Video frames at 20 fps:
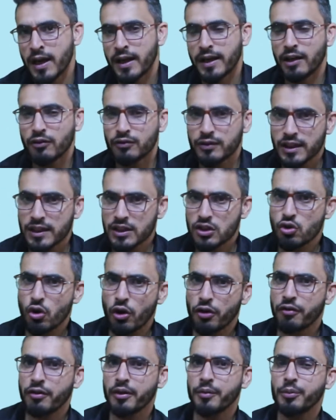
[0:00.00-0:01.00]
Now, this
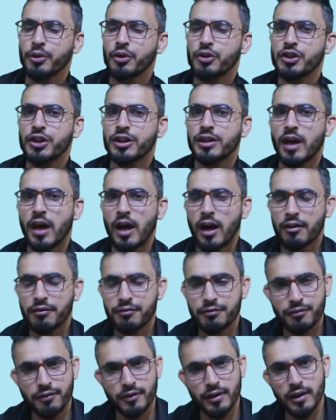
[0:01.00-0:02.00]
contribution
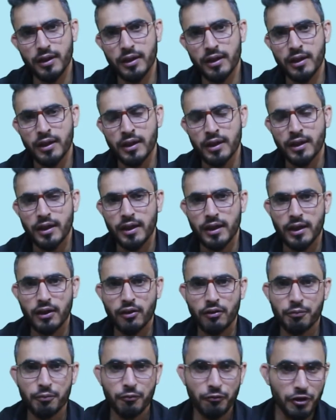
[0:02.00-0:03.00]

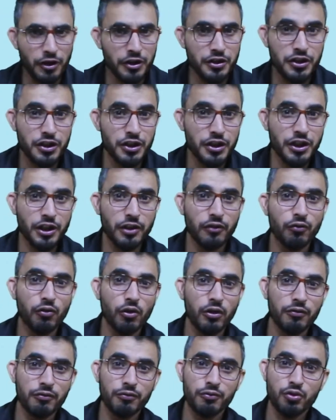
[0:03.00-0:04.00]
of Virginia
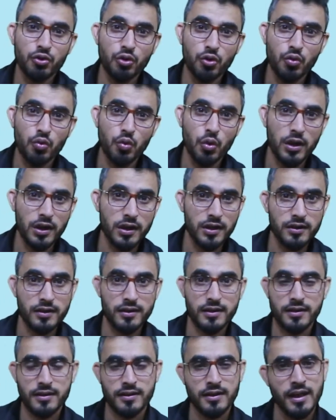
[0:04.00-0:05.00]
Woolf
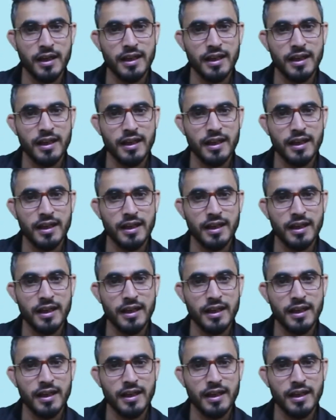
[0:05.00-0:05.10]
towards